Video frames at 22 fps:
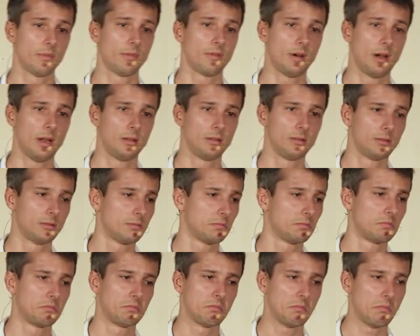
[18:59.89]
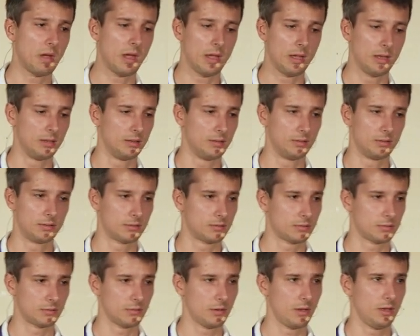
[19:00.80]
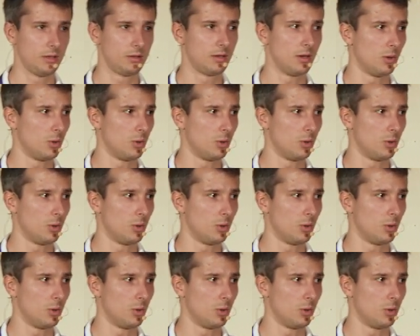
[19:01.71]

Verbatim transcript: thread, and it